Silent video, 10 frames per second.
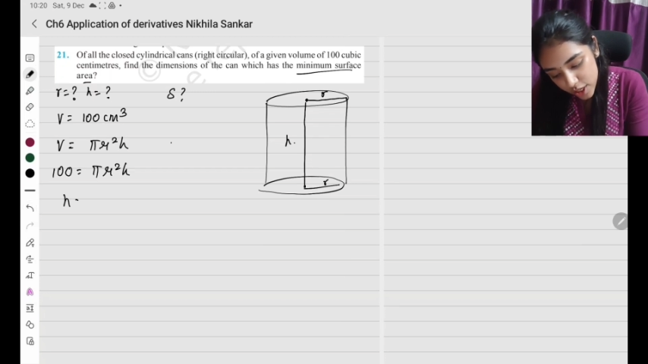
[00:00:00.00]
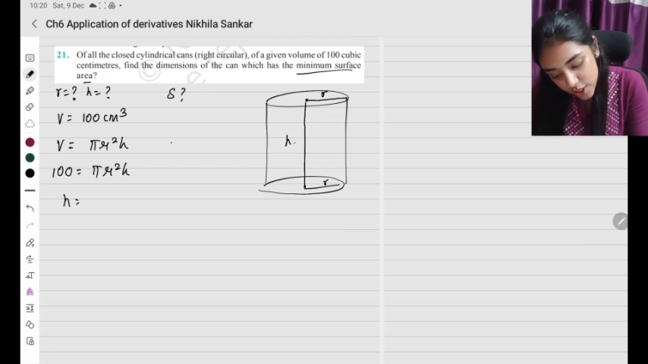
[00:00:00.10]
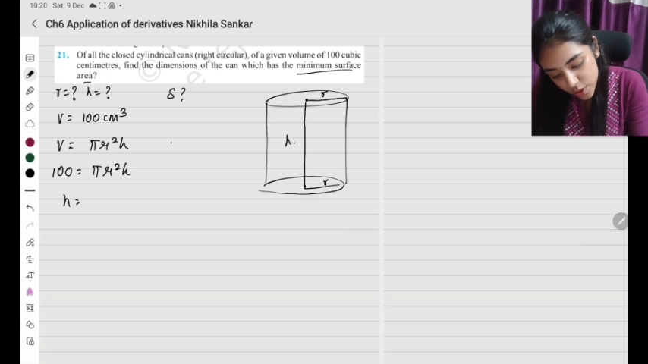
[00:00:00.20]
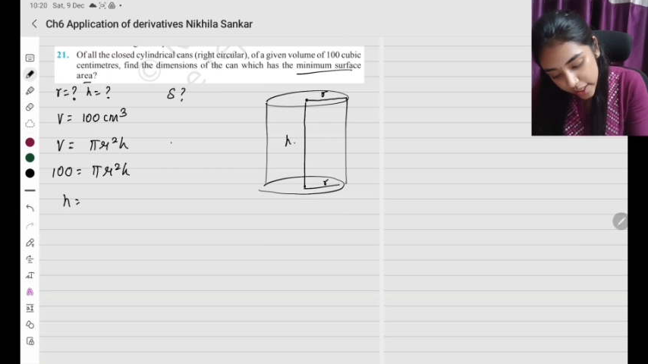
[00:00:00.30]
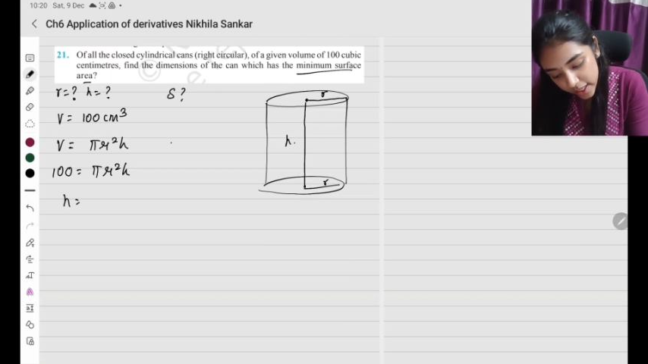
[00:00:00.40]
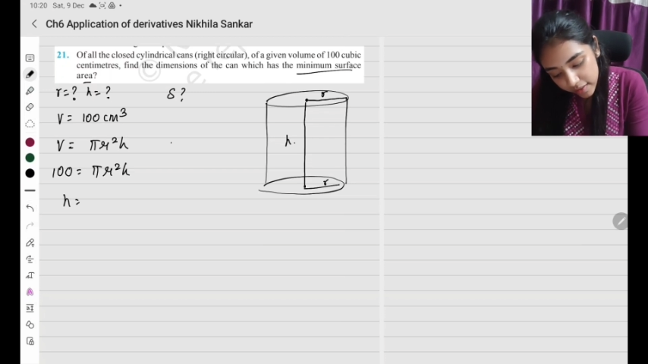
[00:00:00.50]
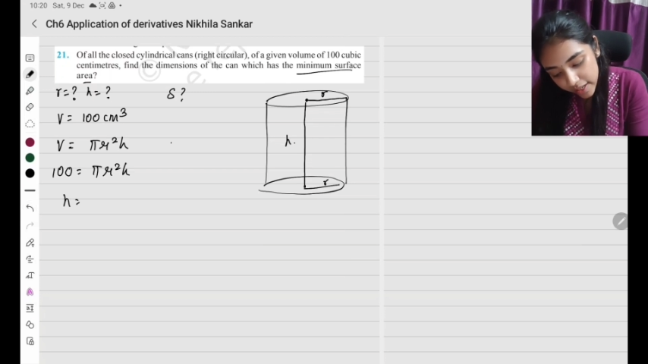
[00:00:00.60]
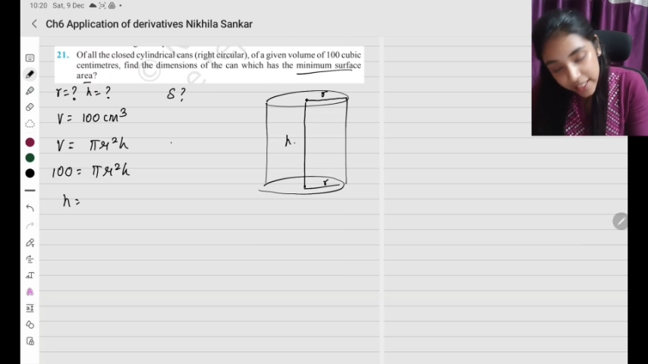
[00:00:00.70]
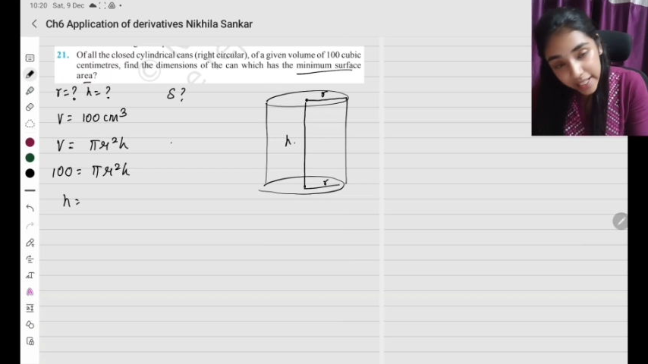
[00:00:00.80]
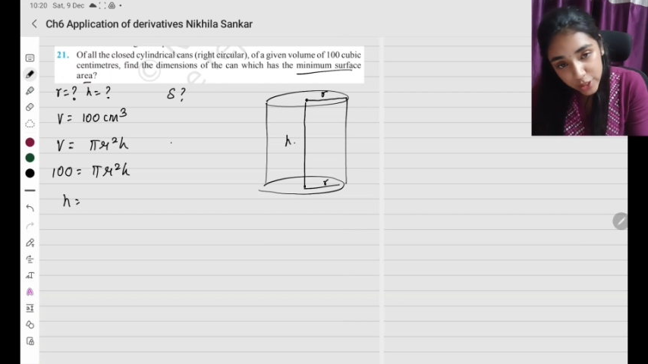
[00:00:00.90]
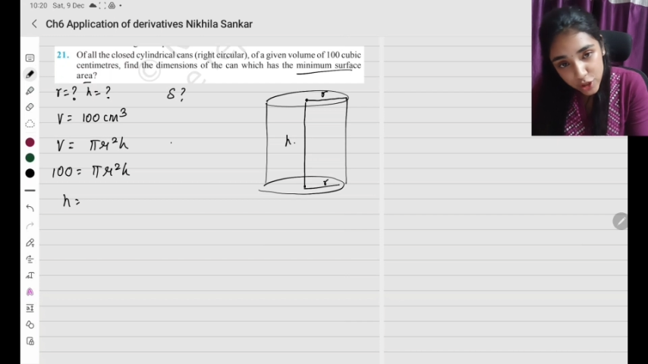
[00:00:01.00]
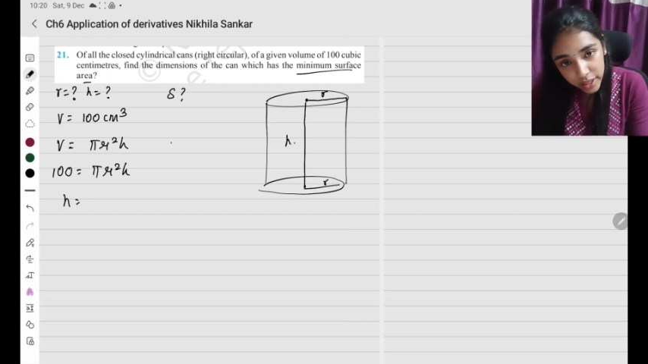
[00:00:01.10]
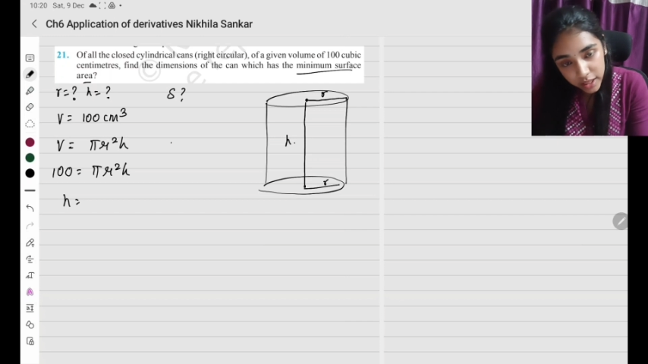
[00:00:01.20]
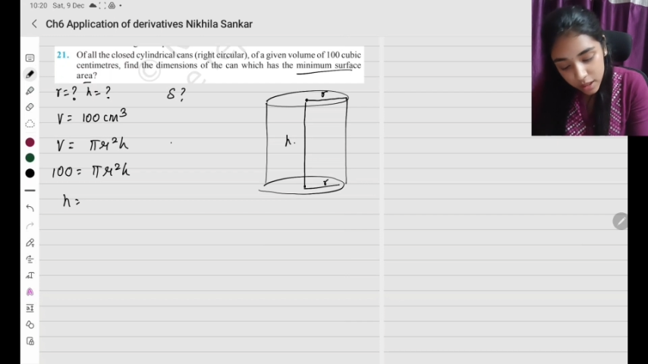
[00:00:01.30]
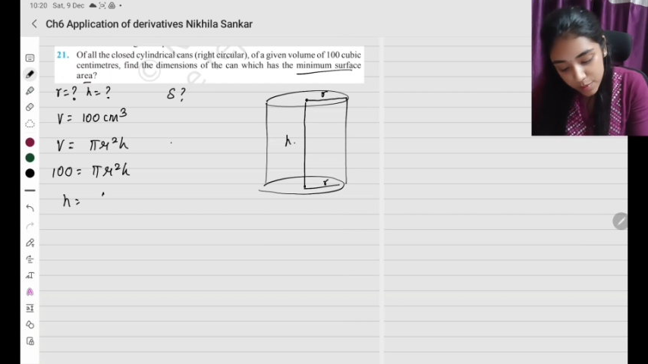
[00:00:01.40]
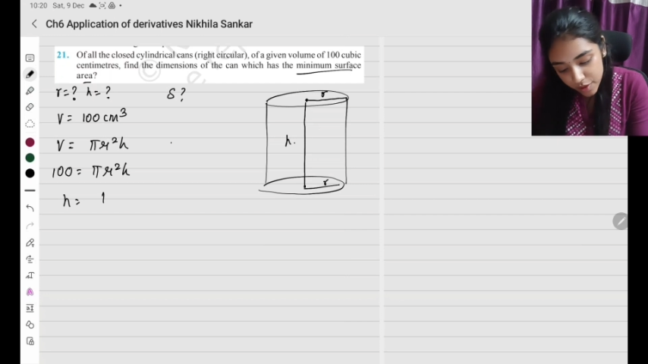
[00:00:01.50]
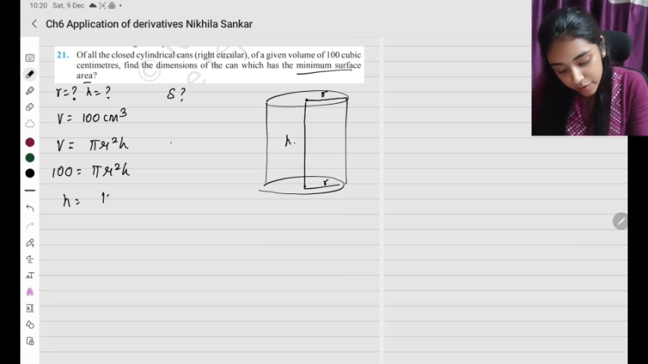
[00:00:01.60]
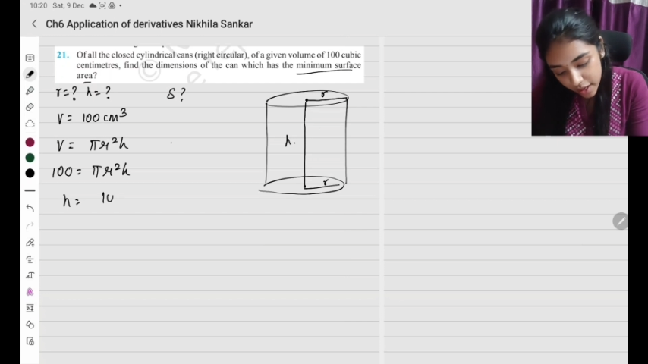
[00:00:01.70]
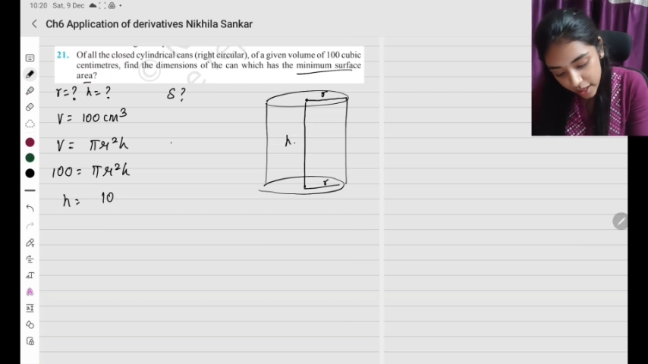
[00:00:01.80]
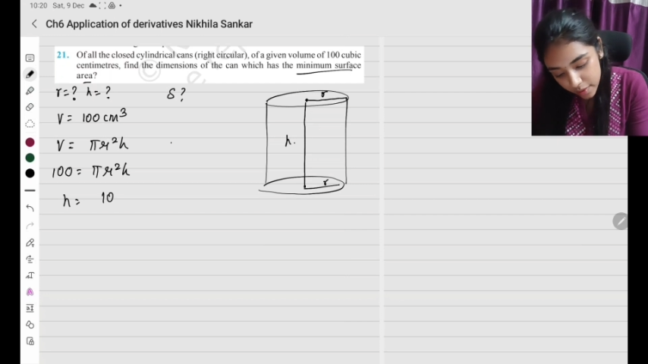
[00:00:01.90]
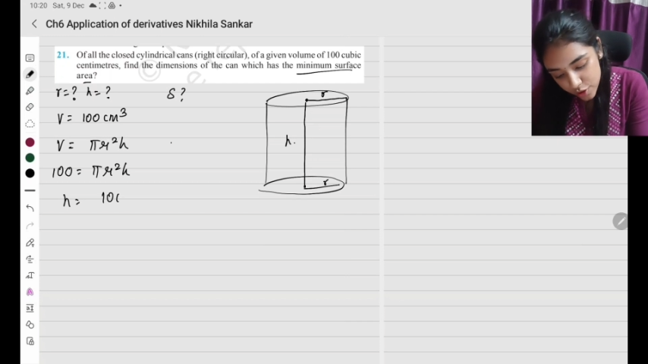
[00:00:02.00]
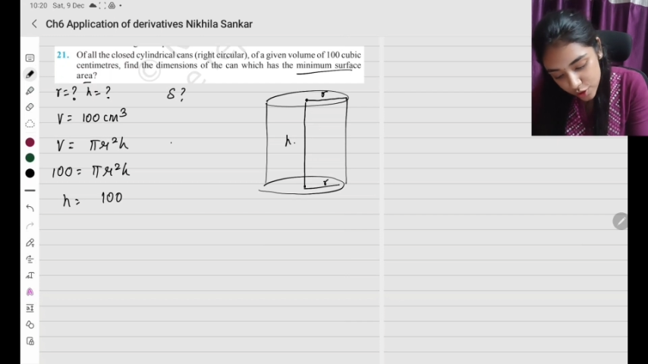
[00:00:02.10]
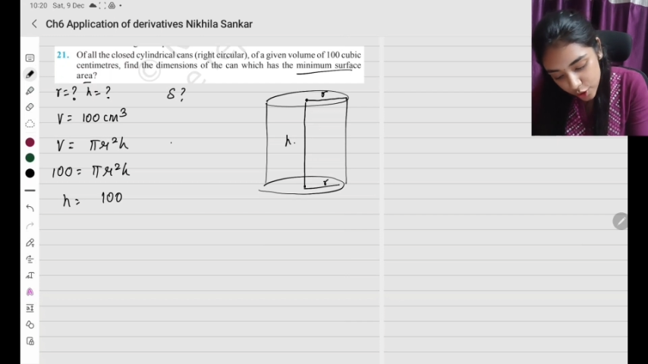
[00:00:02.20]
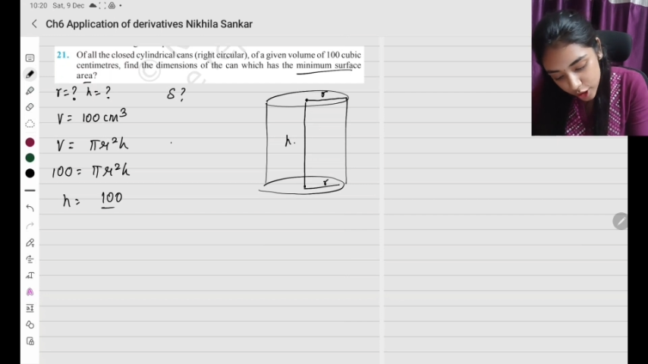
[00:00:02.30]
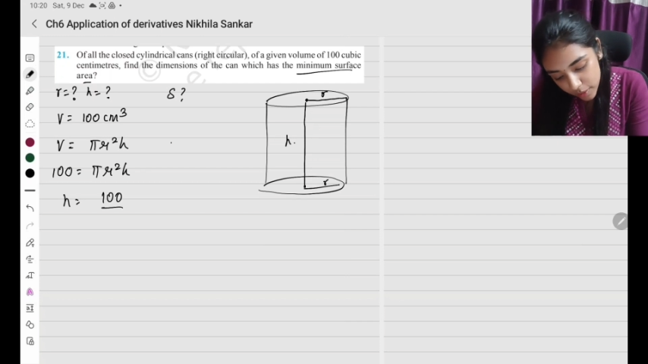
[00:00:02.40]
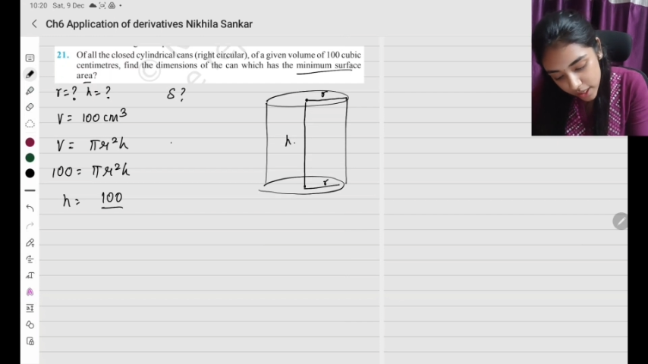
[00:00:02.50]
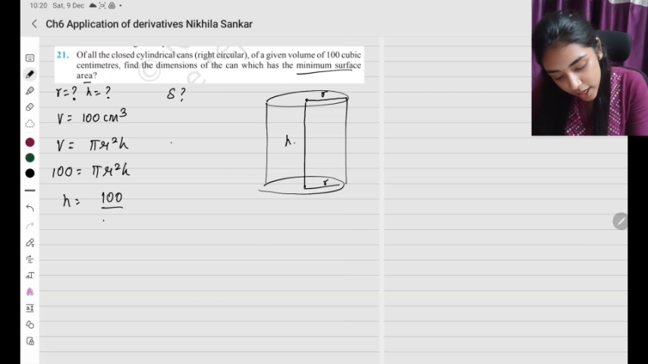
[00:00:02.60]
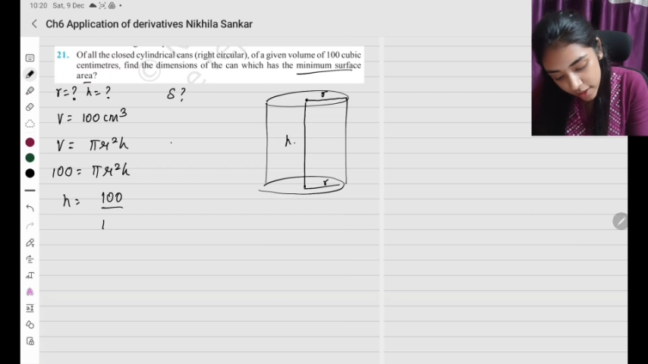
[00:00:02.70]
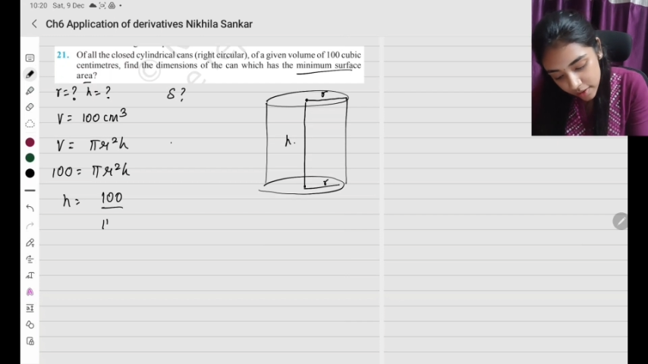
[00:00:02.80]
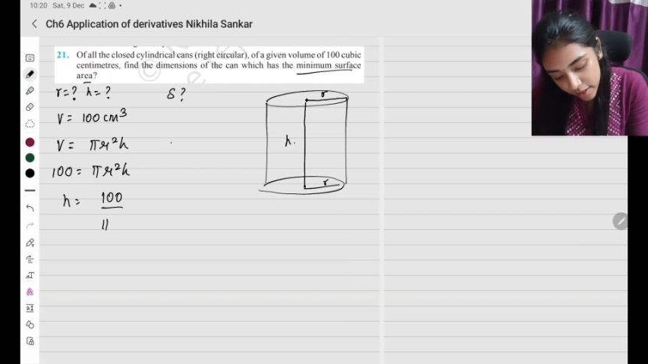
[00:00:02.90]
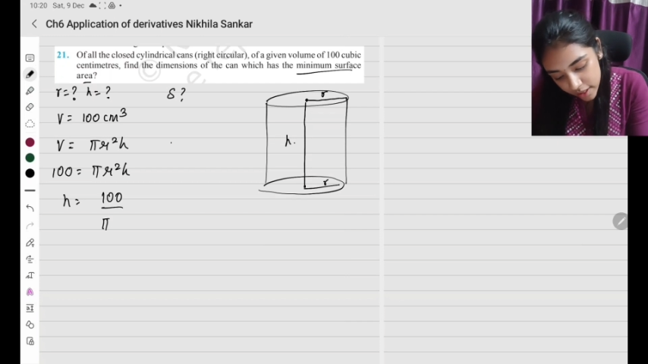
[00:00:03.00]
So I can write h in terms of r, which is going to be 100